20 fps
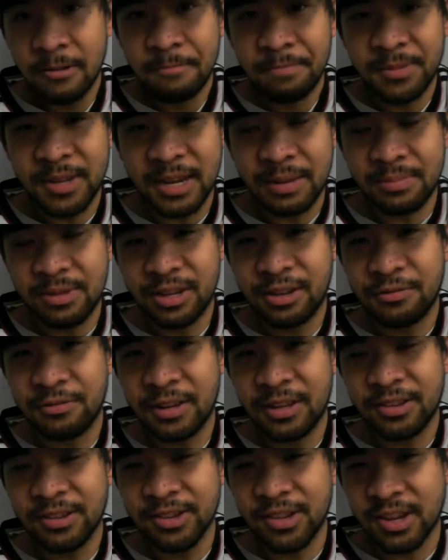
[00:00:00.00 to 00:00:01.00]
team
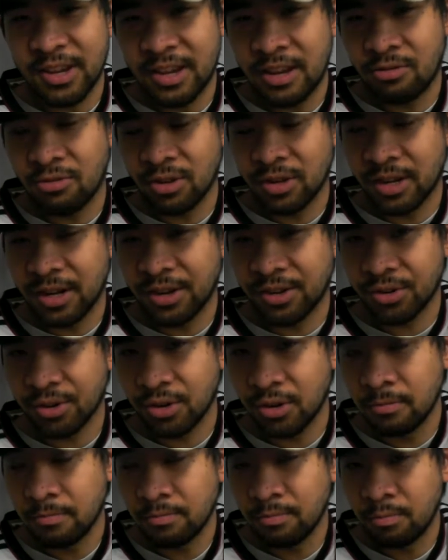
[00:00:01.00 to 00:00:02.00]
defense is the equalizer.
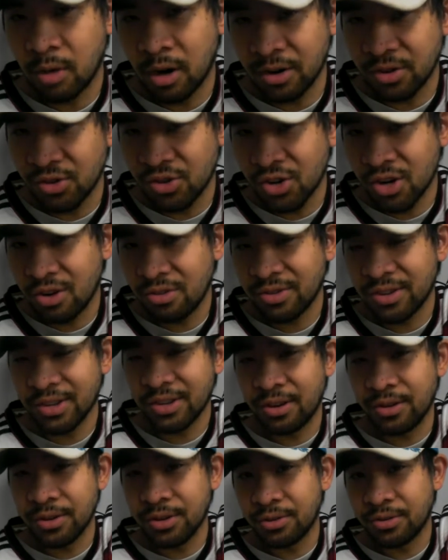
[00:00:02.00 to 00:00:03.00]
Martin Jones has
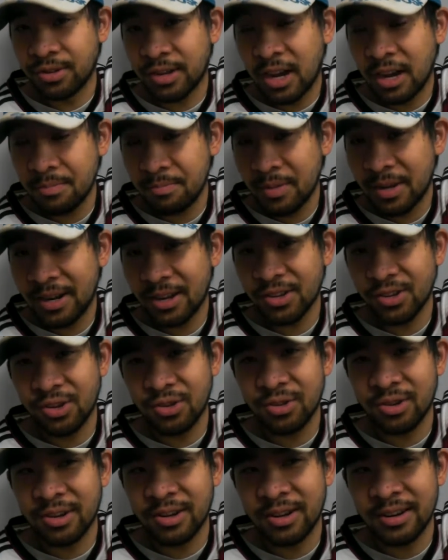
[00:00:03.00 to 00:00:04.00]
also not been as
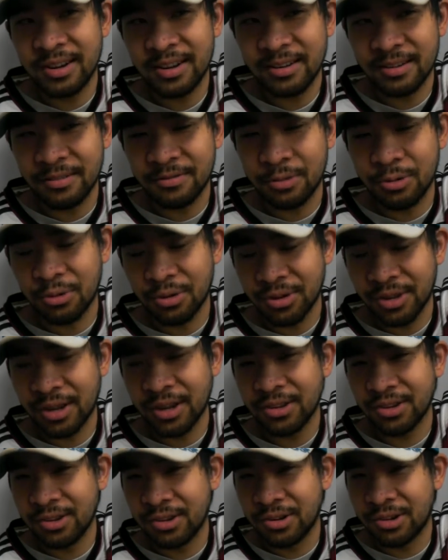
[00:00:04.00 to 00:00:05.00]
good, of course,
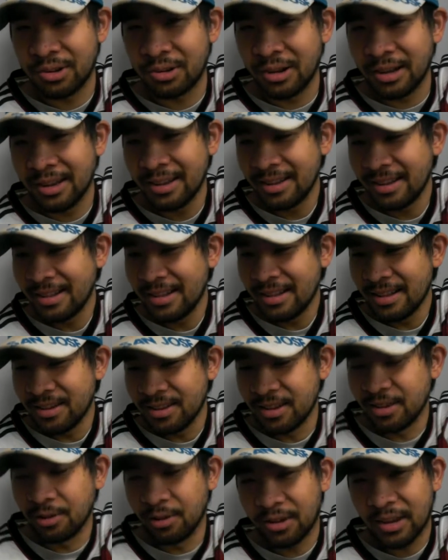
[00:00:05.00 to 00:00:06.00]
as a whole.
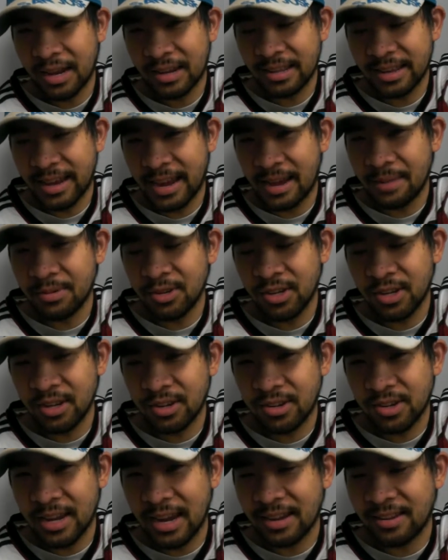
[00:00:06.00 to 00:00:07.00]
You look at the Game
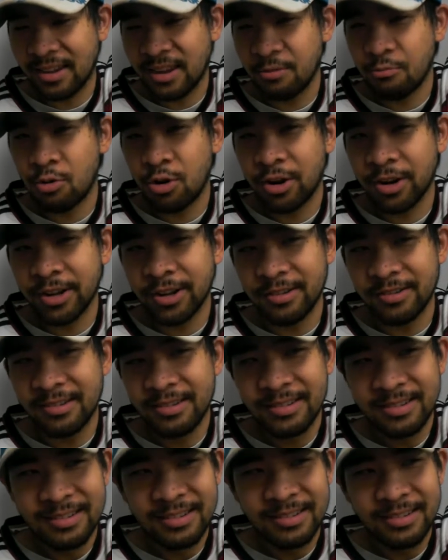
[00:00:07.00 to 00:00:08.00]
6, yes, he won it,
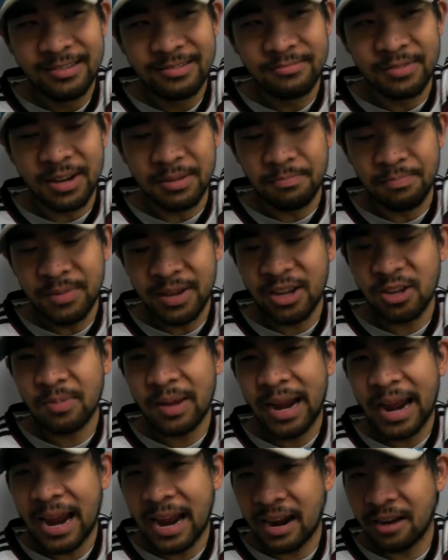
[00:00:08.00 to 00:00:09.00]
but he's
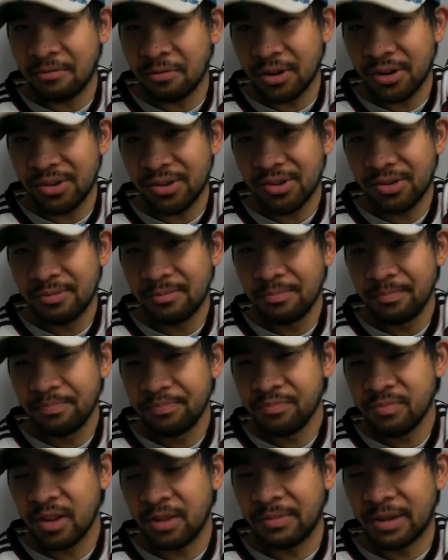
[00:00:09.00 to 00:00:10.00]
been average.
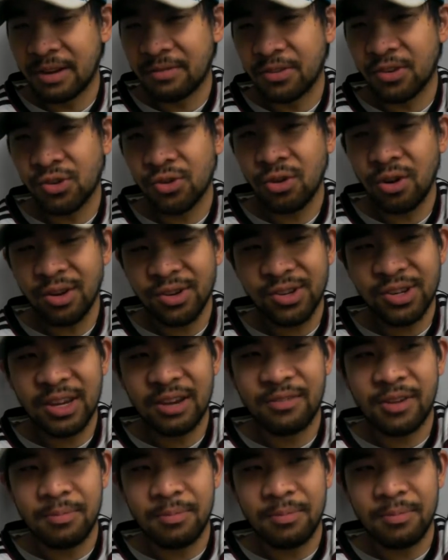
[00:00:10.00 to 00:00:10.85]
I mean, if the Sharks give